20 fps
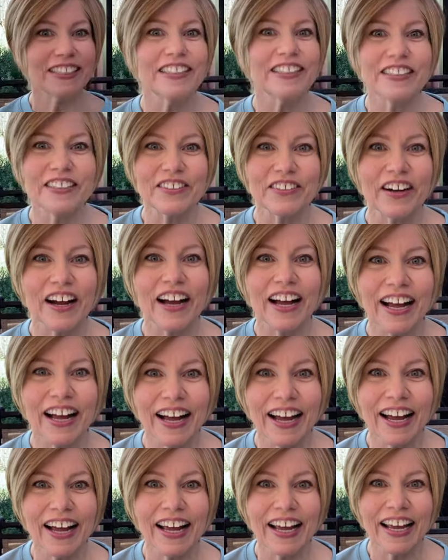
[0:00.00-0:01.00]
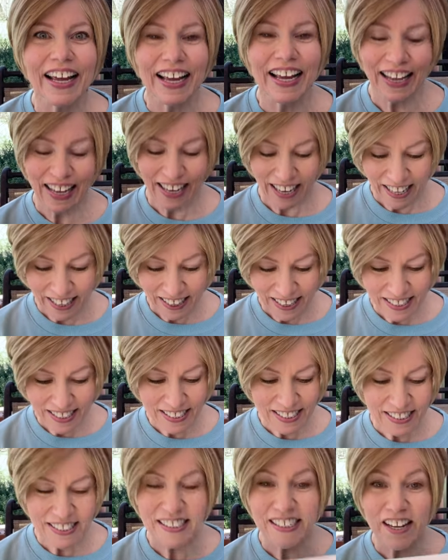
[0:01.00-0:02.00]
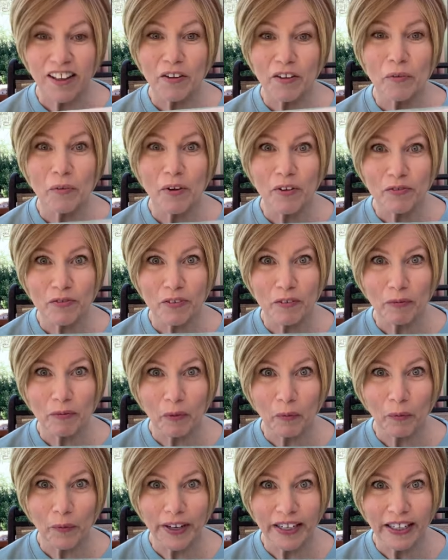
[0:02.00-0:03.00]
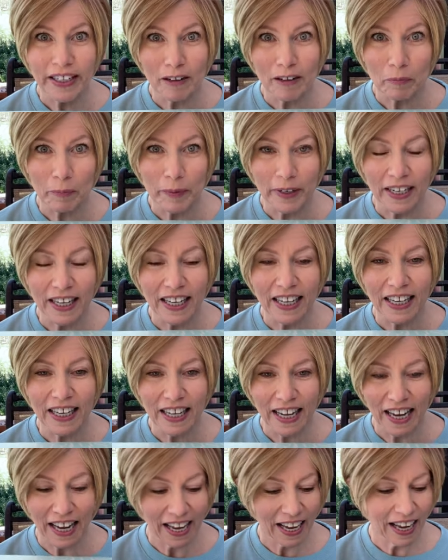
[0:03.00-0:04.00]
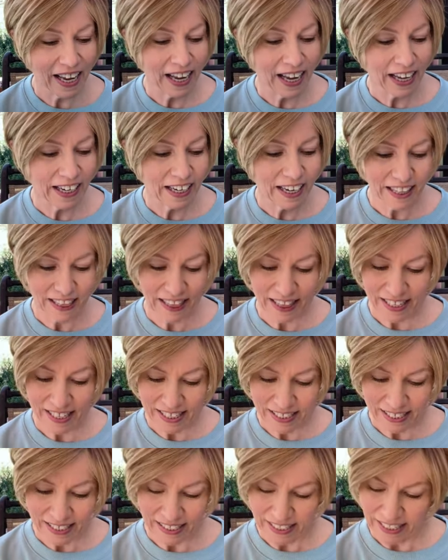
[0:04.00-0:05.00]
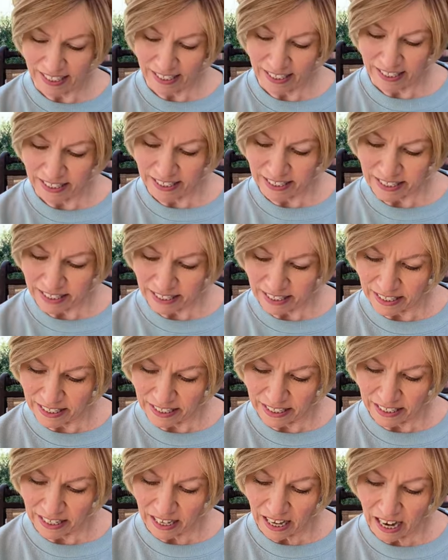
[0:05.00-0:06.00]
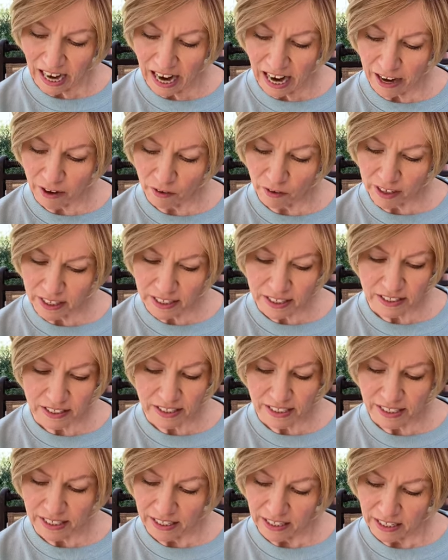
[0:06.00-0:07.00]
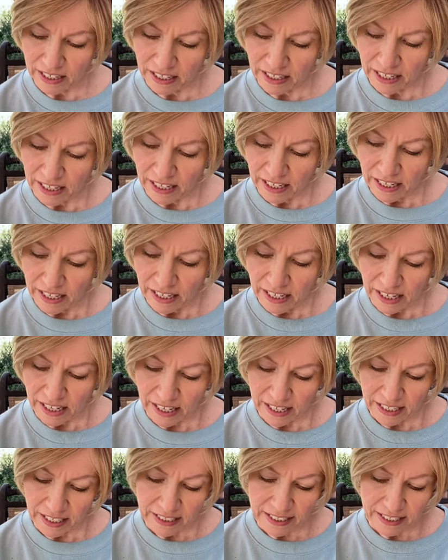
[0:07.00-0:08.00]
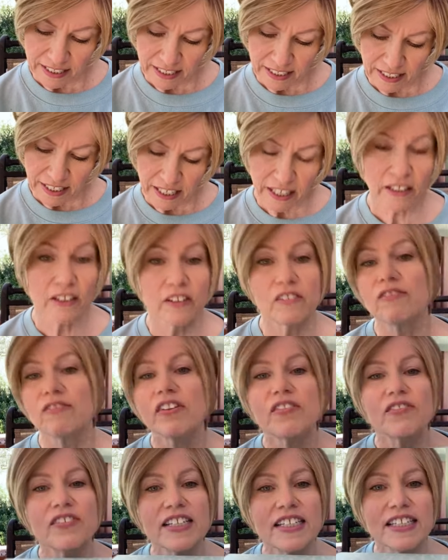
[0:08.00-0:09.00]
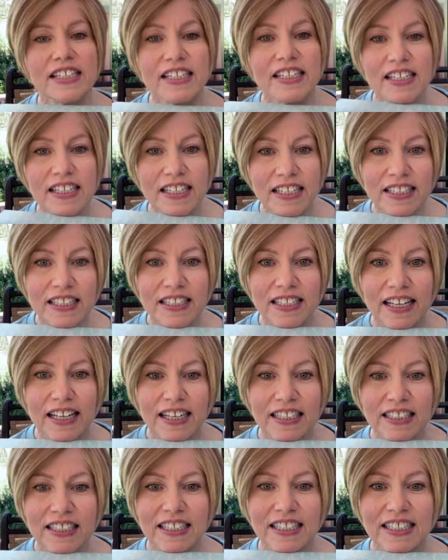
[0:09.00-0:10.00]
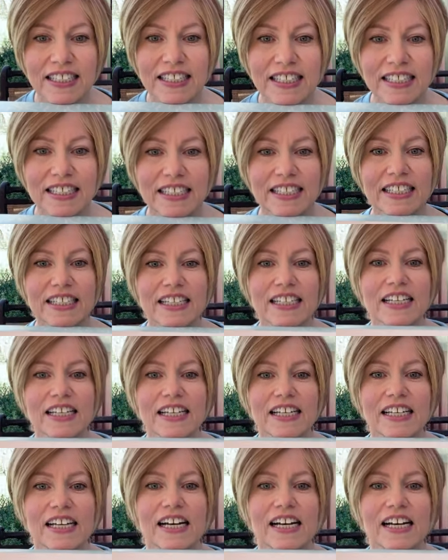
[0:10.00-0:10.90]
to try. This is another one from the wig company and this is Iris and it's in the color 56 slash 60